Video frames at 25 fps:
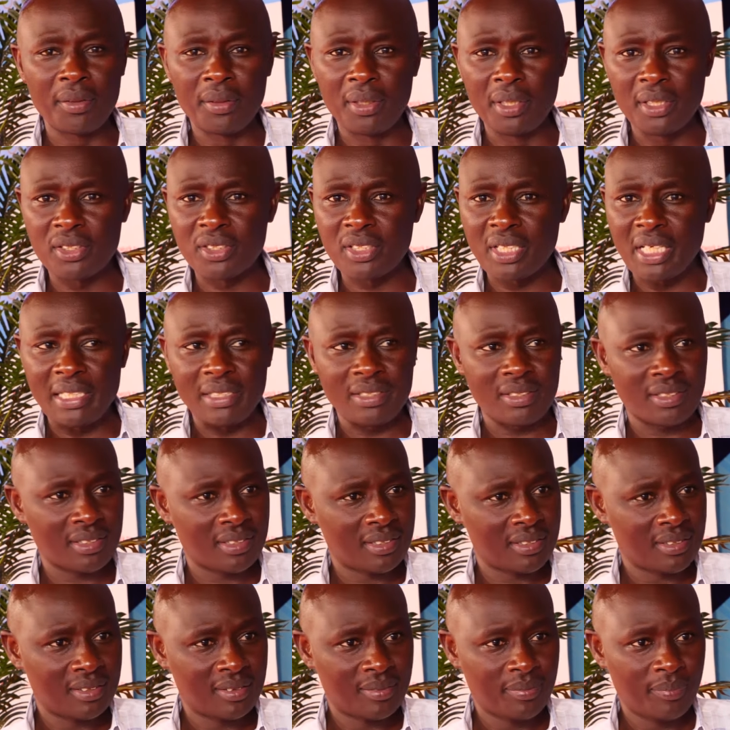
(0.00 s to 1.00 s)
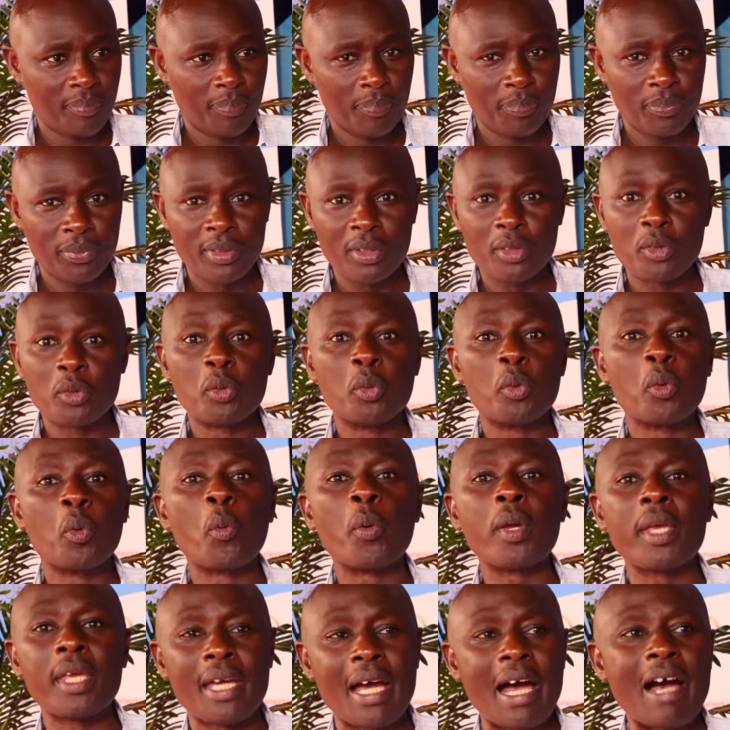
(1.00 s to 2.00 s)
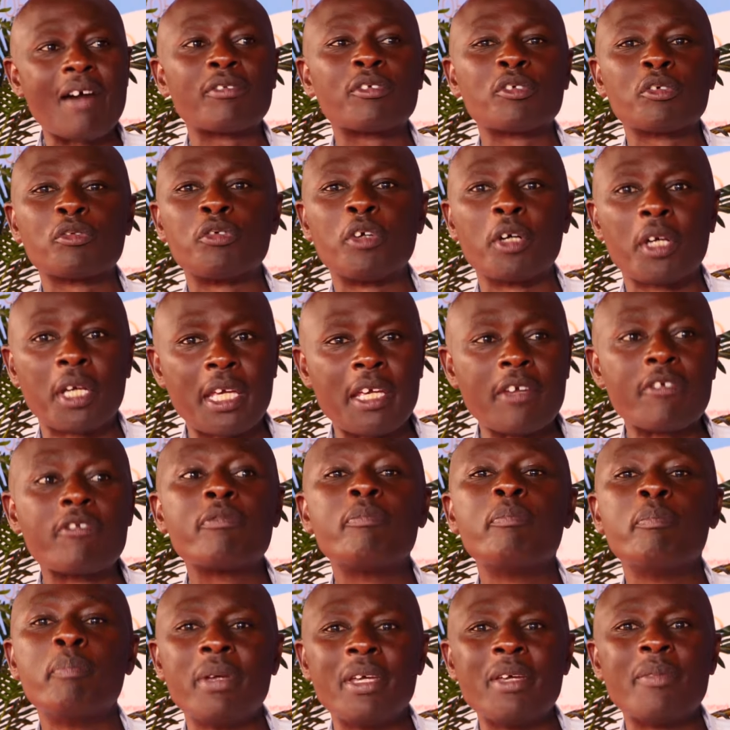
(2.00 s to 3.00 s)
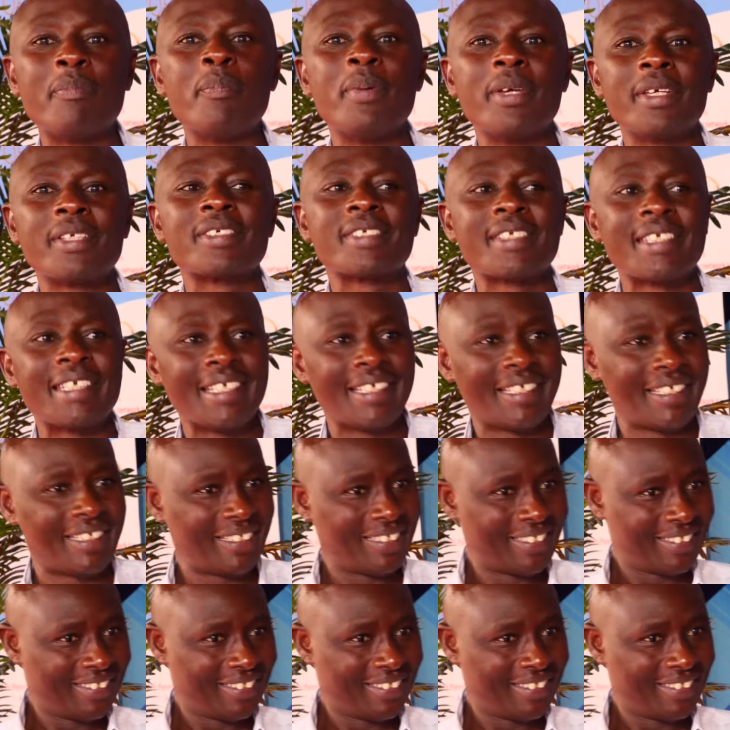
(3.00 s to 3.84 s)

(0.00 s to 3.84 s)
in this case, we have to forgive BBC.